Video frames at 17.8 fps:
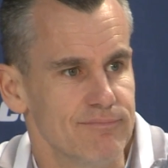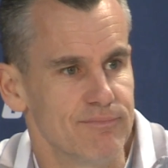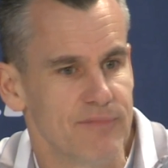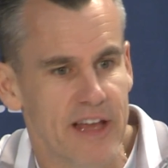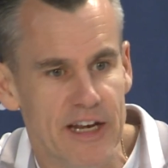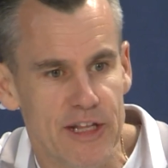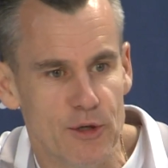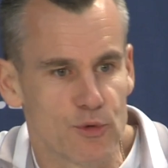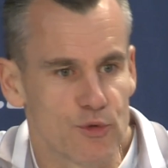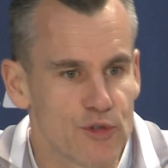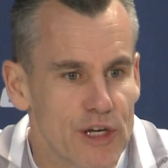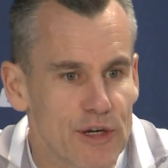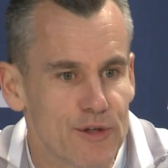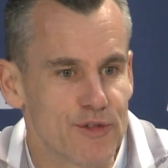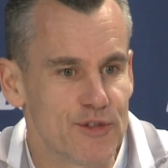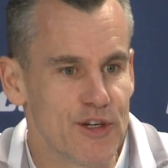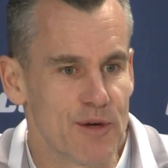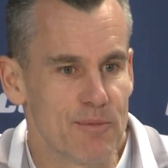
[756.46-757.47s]

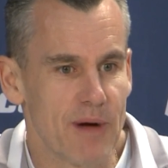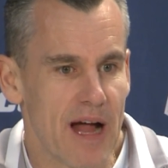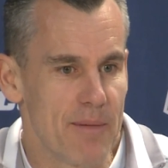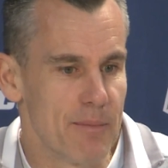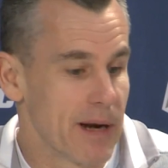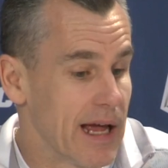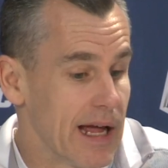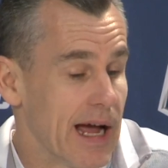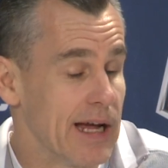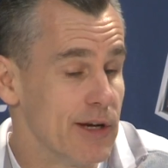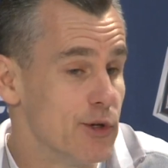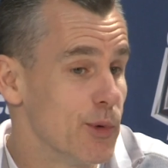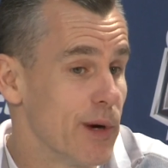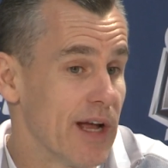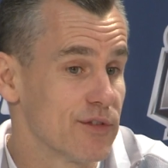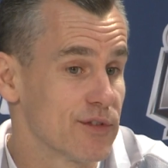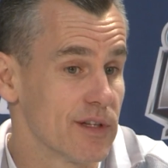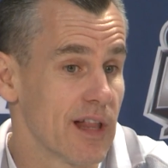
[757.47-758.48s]
idiosyncrasy of mine, but I, I,
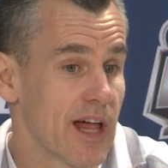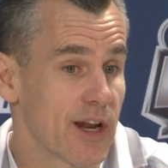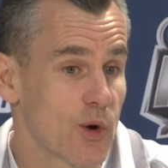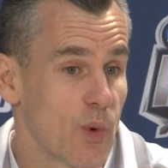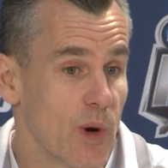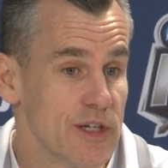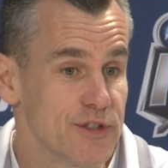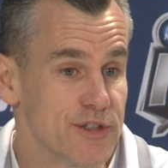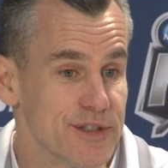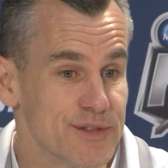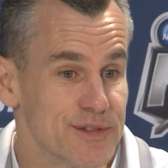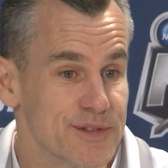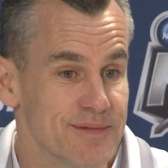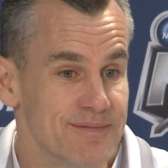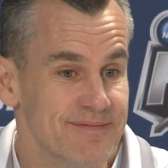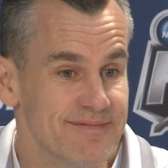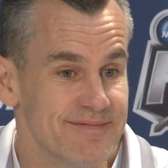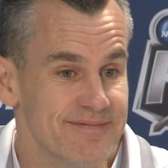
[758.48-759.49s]
do ask a lot of questions.
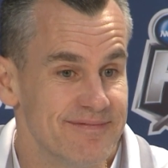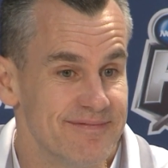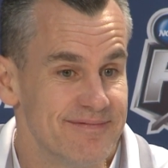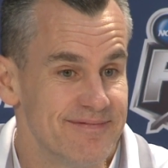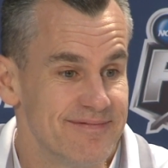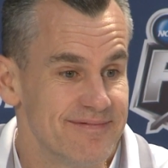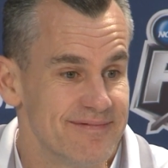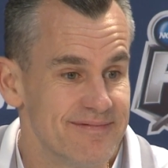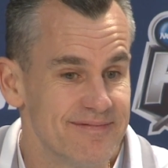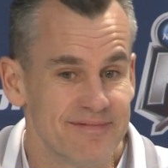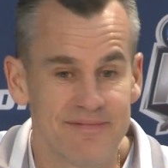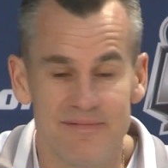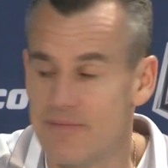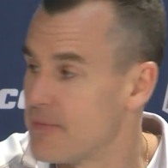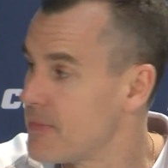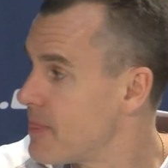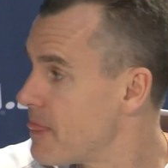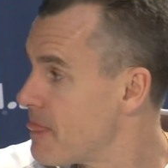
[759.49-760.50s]
Did you have a follow?
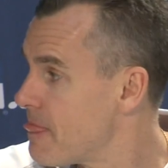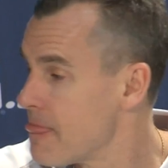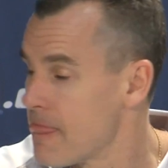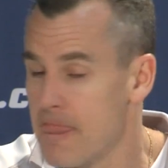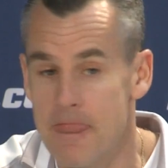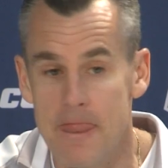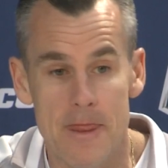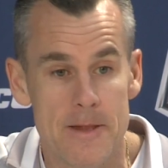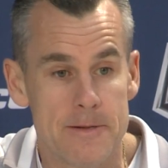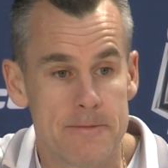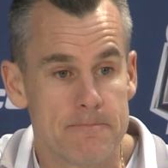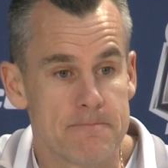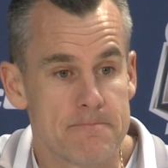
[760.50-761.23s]
up